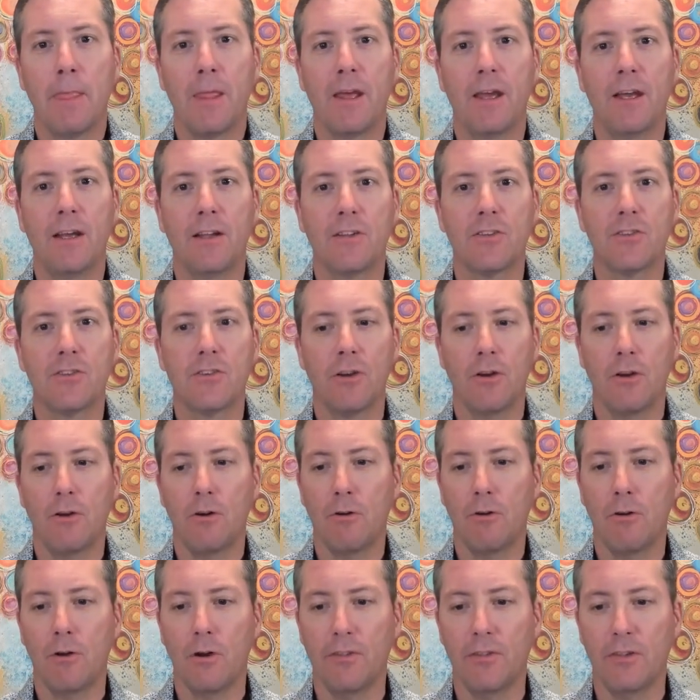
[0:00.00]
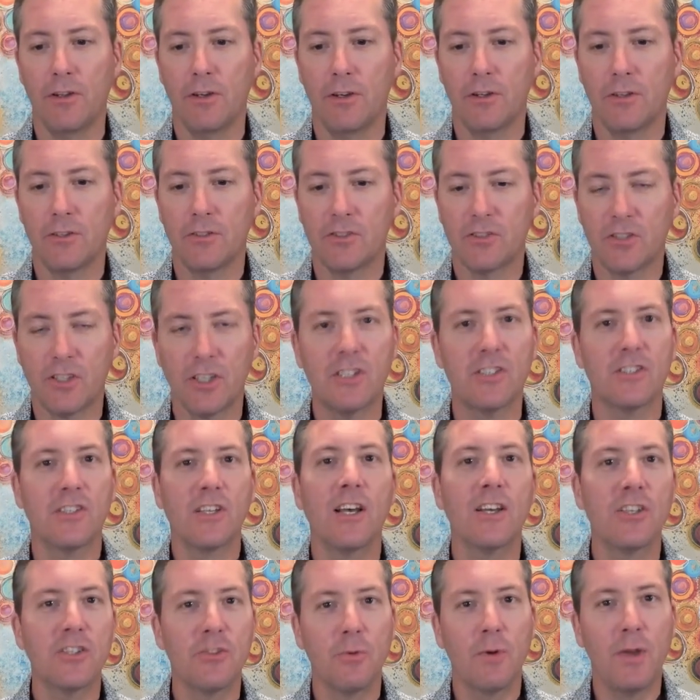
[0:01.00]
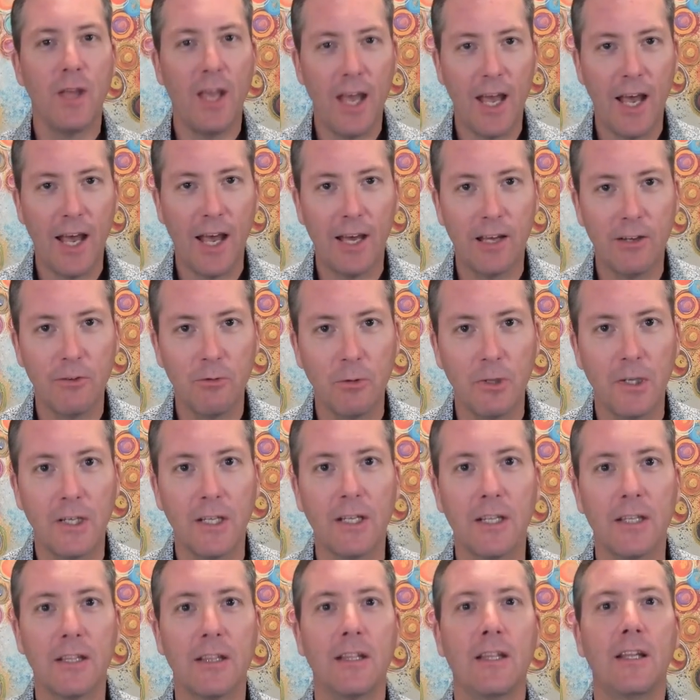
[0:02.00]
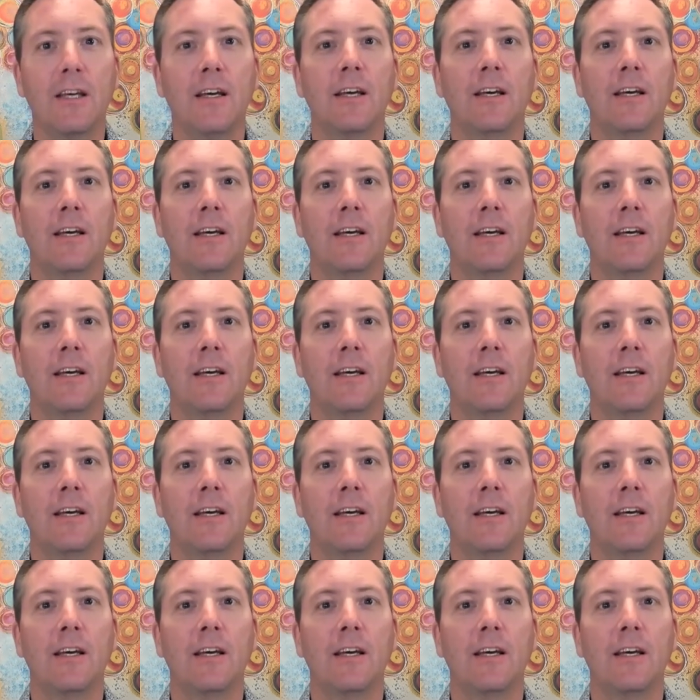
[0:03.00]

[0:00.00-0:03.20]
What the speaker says: And so the success we had with